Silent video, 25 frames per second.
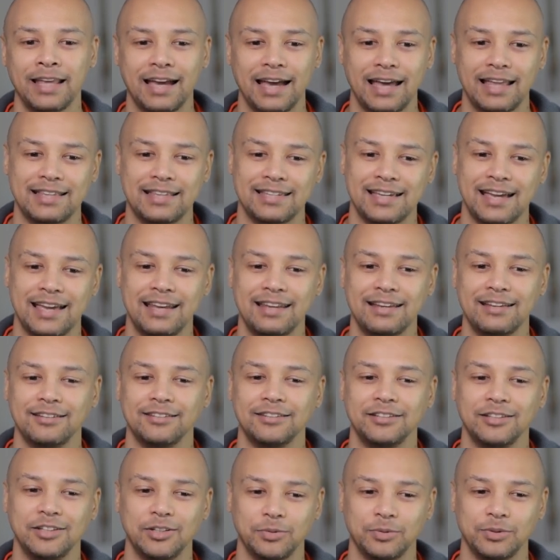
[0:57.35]
And then
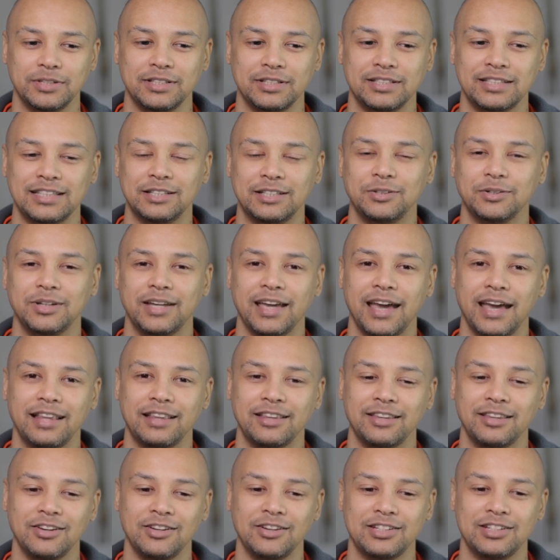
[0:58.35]
you would need to
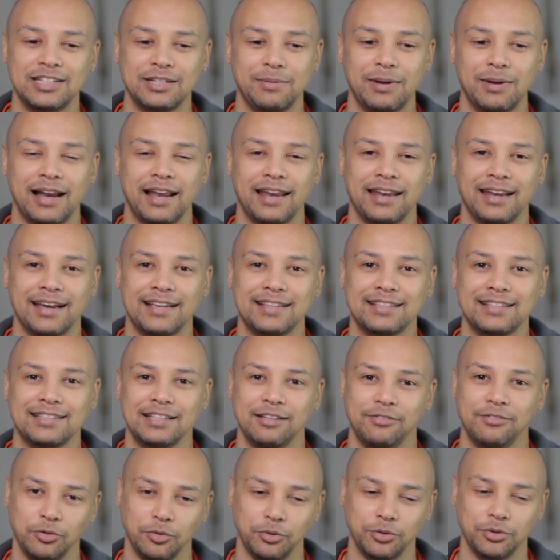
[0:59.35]
get a Gmail address
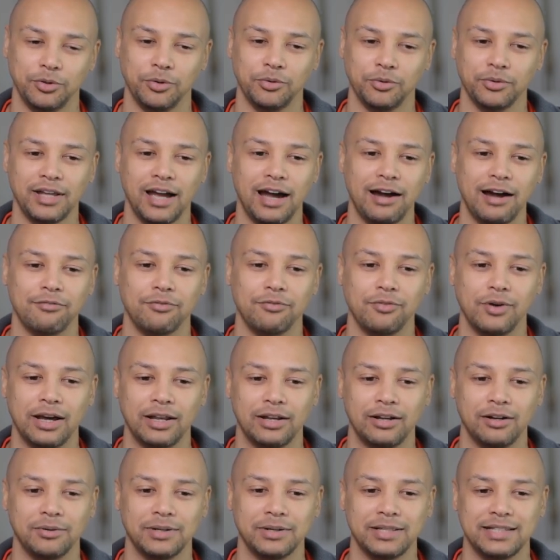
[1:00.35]
if you don't have
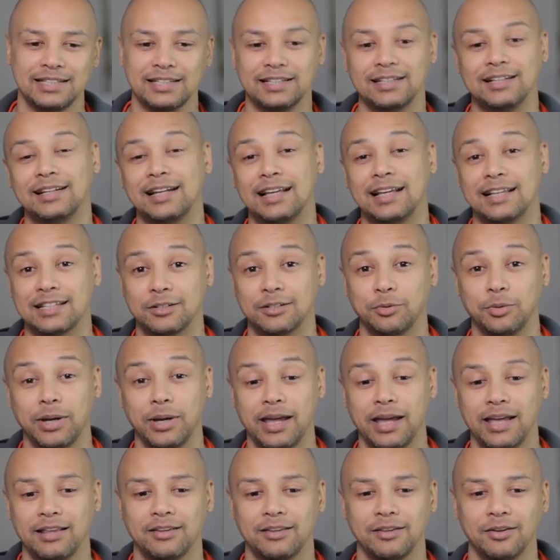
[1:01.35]
one already. Let's
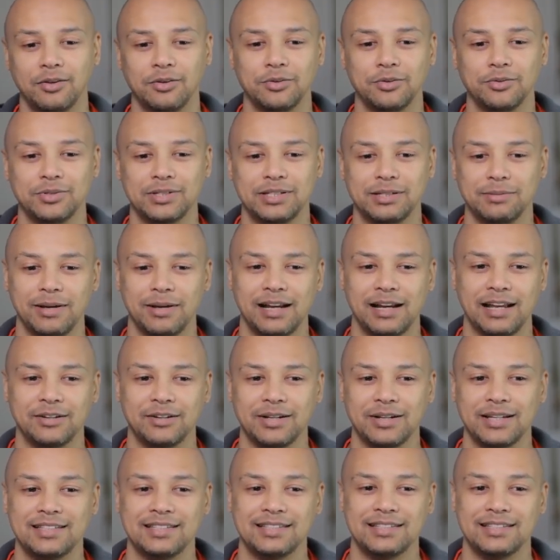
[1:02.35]
create a new Gmail
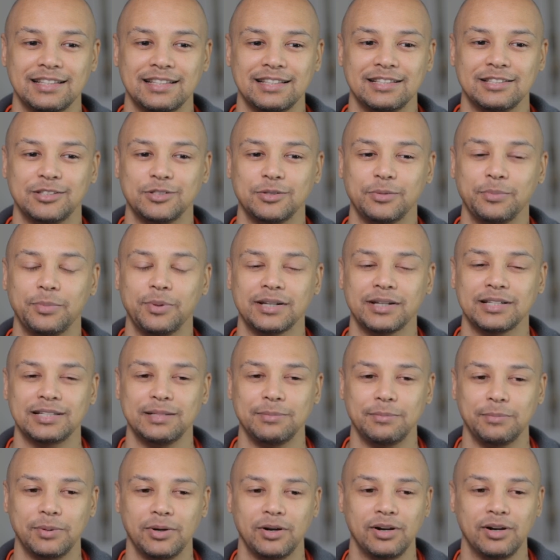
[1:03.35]
address. super
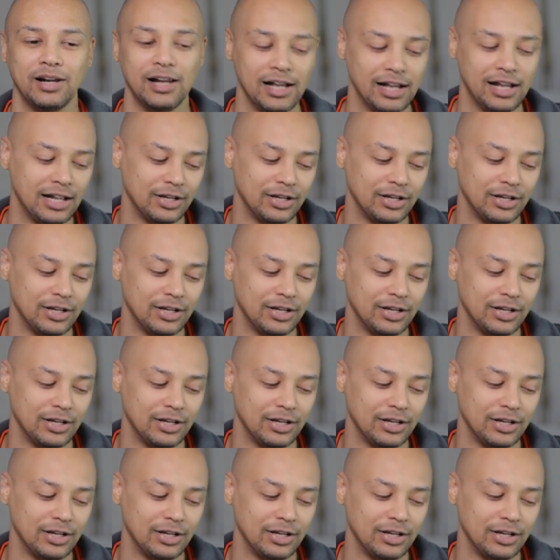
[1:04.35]
simple.